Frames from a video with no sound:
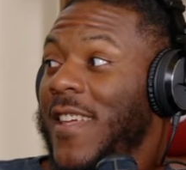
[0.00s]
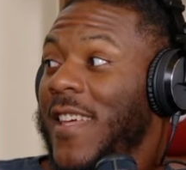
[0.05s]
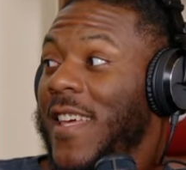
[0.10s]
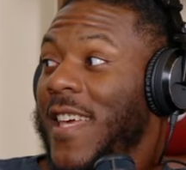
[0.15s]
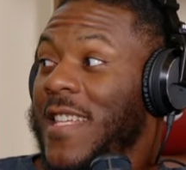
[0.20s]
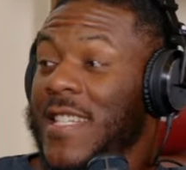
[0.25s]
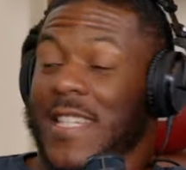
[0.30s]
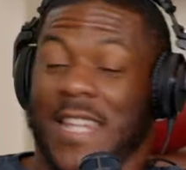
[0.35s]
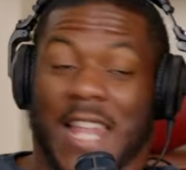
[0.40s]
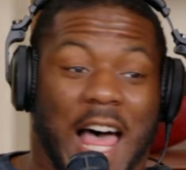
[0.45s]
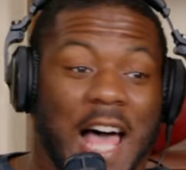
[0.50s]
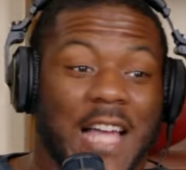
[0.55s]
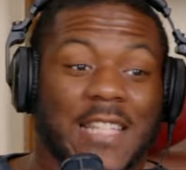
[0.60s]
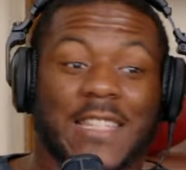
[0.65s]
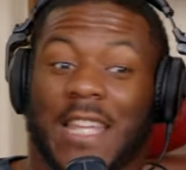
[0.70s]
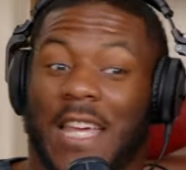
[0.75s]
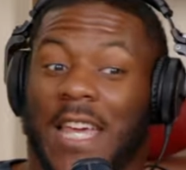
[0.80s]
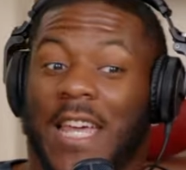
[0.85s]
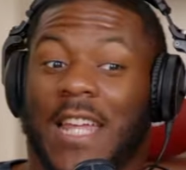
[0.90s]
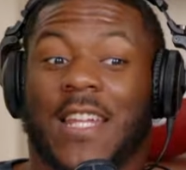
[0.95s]
It's
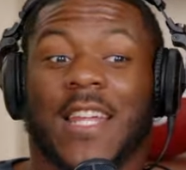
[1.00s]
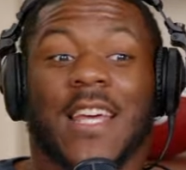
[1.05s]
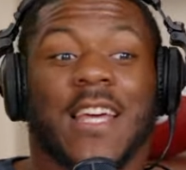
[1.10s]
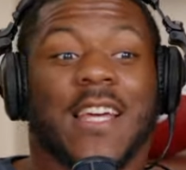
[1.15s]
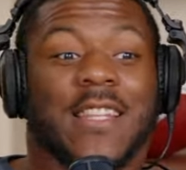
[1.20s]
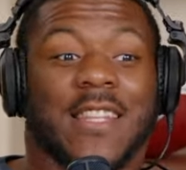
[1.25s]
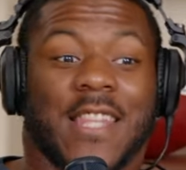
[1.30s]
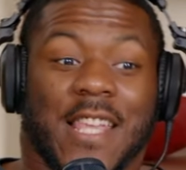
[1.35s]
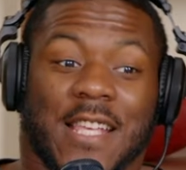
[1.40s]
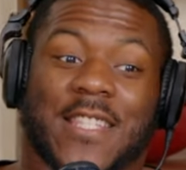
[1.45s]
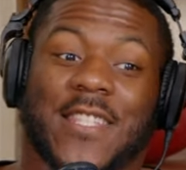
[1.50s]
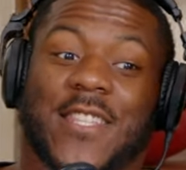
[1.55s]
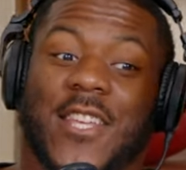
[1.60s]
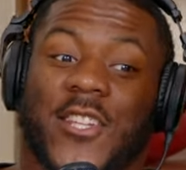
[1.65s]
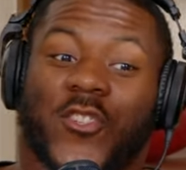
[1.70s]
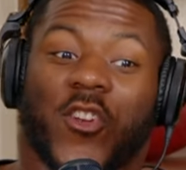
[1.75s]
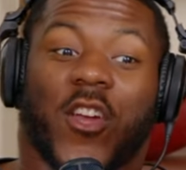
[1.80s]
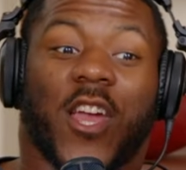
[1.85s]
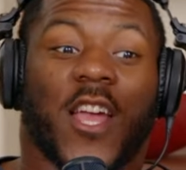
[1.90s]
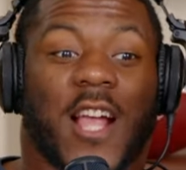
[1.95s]
locked in. This is the
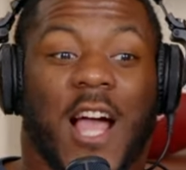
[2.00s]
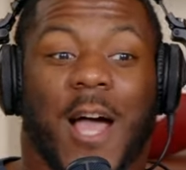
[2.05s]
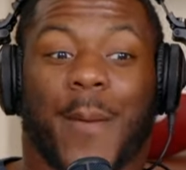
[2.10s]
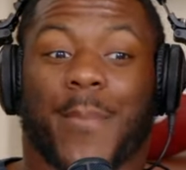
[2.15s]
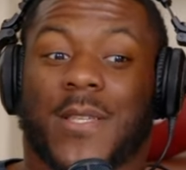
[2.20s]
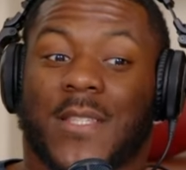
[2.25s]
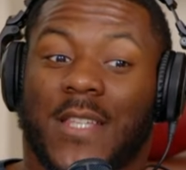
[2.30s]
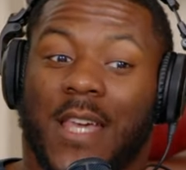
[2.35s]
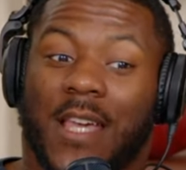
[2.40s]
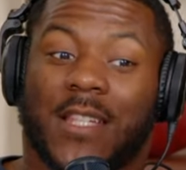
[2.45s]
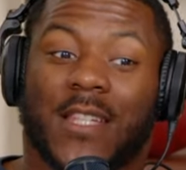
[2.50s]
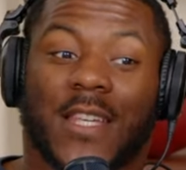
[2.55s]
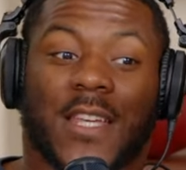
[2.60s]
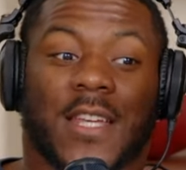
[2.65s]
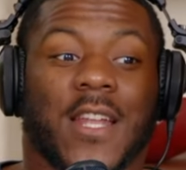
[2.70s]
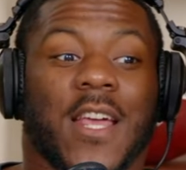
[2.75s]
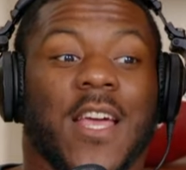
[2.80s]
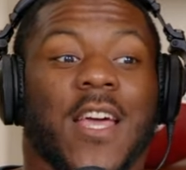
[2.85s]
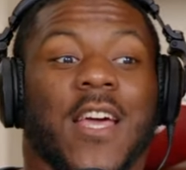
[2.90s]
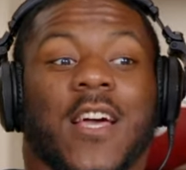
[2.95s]
trade
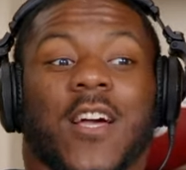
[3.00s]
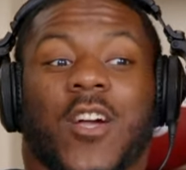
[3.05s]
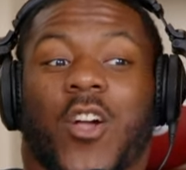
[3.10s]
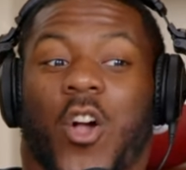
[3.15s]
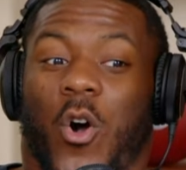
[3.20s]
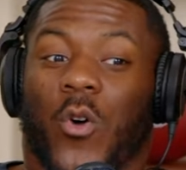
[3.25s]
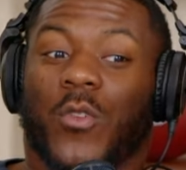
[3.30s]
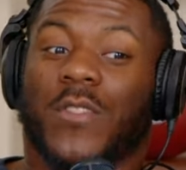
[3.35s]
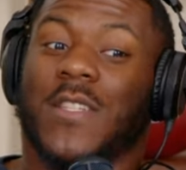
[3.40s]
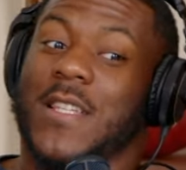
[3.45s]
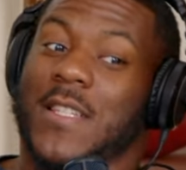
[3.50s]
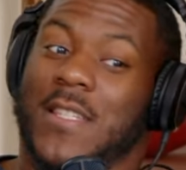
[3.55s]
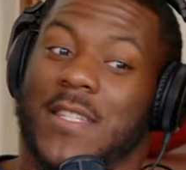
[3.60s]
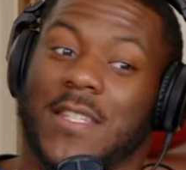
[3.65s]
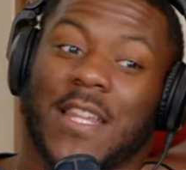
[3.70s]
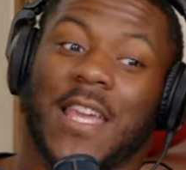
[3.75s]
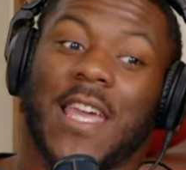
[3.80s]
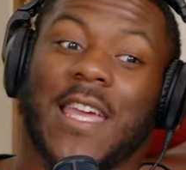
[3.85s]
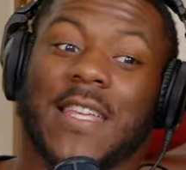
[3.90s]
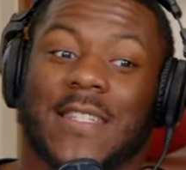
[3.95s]
compensation. Colts and
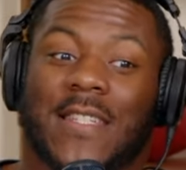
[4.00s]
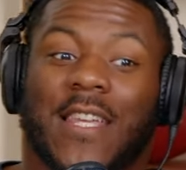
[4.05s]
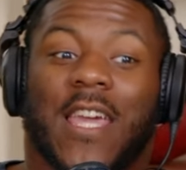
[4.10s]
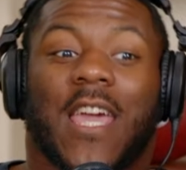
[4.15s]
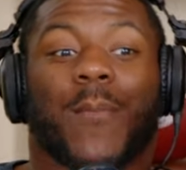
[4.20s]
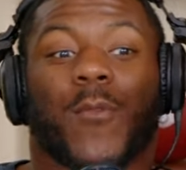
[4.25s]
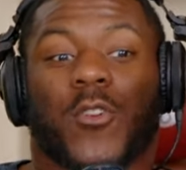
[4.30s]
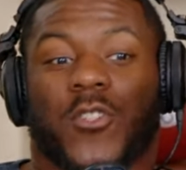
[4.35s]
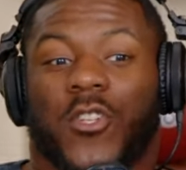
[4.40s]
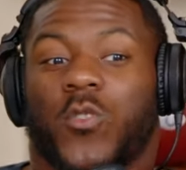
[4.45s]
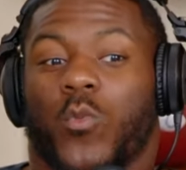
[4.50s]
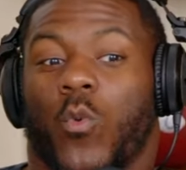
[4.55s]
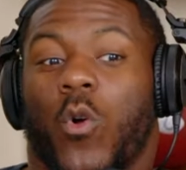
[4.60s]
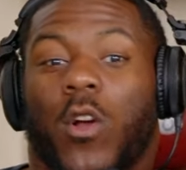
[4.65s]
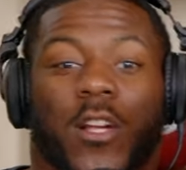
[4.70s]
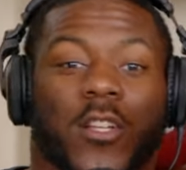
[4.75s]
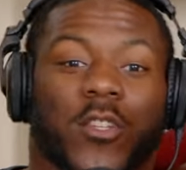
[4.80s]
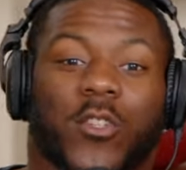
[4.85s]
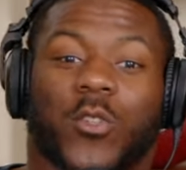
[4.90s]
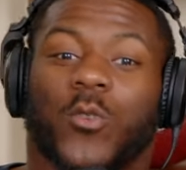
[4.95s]
Sneed's team are just
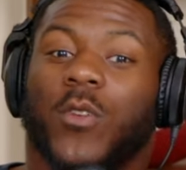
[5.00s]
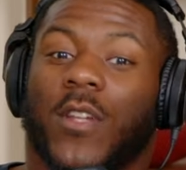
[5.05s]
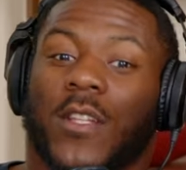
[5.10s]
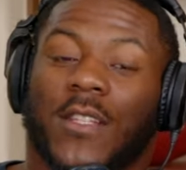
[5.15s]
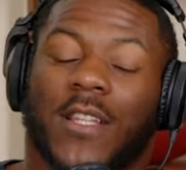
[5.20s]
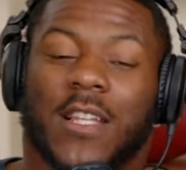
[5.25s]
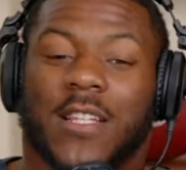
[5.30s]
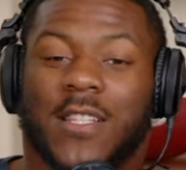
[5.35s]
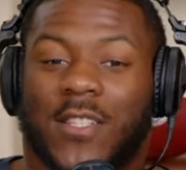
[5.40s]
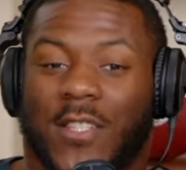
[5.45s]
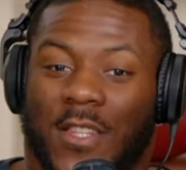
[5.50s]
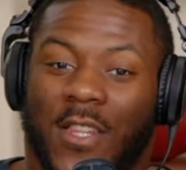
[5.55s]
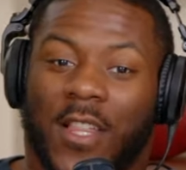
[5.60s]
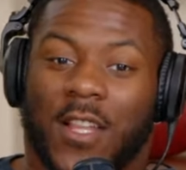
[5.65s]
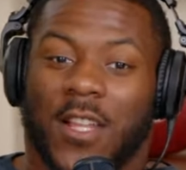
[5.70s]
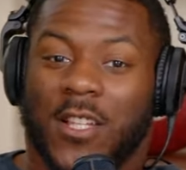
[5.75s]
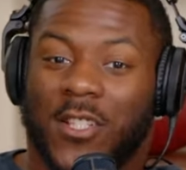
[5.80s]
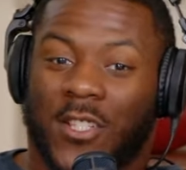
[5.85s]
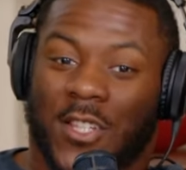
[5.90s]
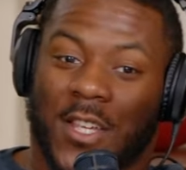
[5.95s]
working through the
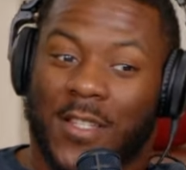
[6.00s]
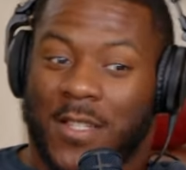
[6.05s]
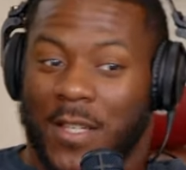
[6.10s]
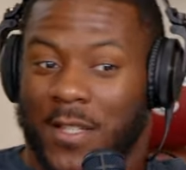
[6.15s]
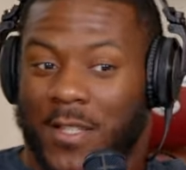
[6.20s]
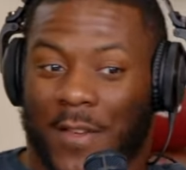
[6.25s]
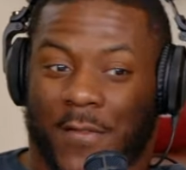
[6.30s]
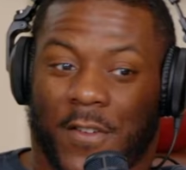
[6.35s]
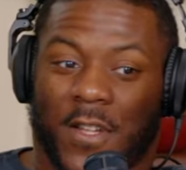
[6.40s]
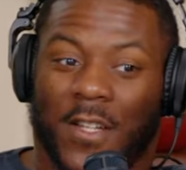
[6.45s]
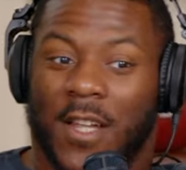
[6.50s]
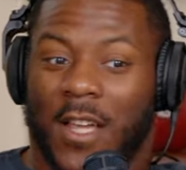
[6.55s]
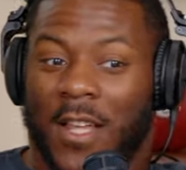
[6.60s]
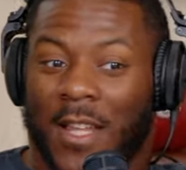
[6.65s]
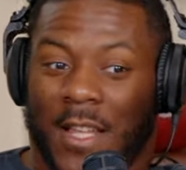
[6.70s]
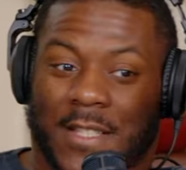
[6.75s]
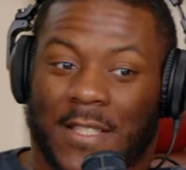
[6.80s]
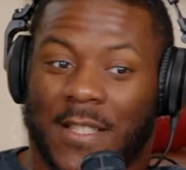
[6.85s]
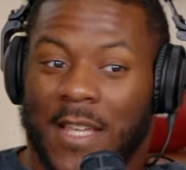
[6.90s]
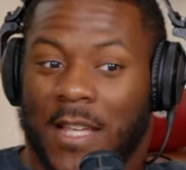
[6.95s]
logistics of an
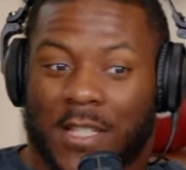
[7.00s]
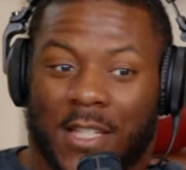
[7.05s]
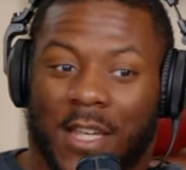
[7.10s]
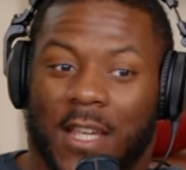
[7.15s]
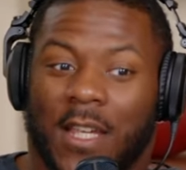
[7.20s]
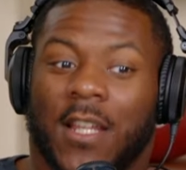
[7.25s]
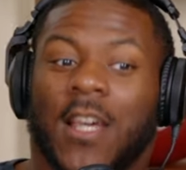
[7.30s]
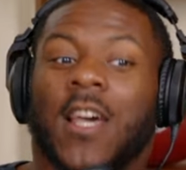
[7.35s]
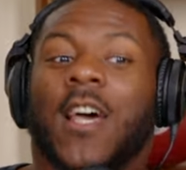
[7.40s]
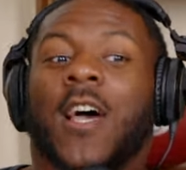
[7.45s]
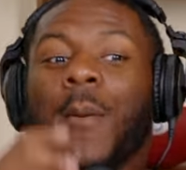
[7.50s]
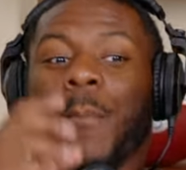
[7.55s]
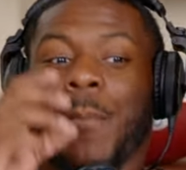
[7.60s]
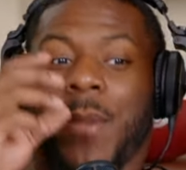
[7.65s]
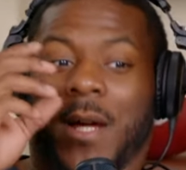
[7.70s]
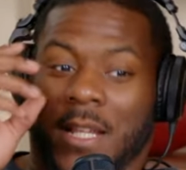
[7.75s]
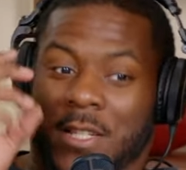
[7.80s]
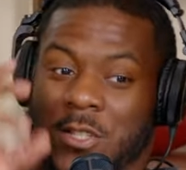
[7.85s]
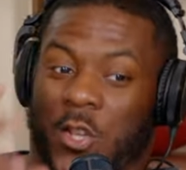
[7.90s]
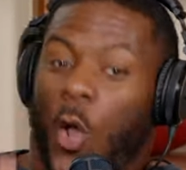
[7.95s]
extension,
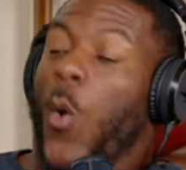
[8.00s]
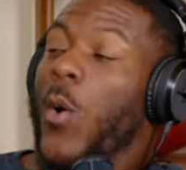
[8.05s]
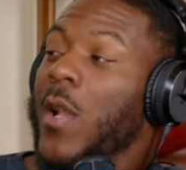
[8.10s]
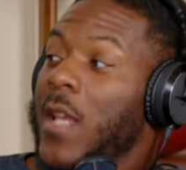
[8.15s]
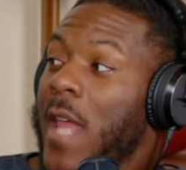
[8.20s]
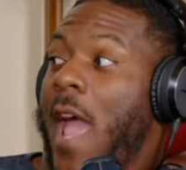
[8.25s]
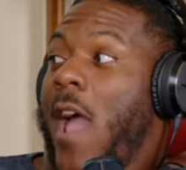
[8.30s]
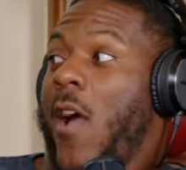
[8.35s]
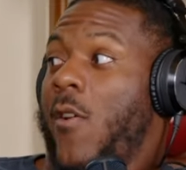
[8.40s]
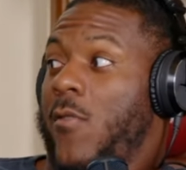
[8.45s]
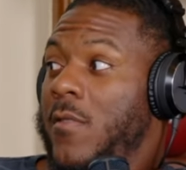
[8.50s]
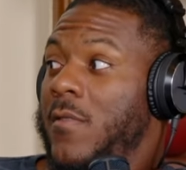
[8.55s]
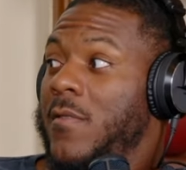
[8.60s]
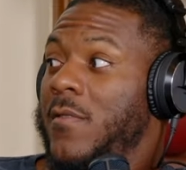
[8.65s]
but it's going down."